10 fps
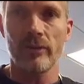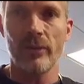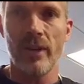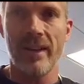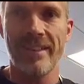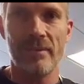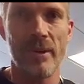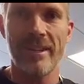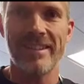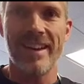Okay,
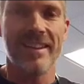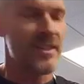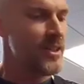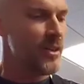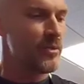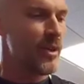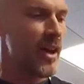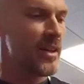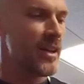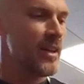pretty exciting stuff,
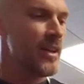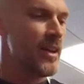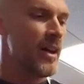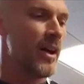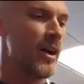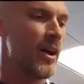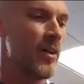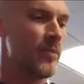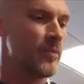right? And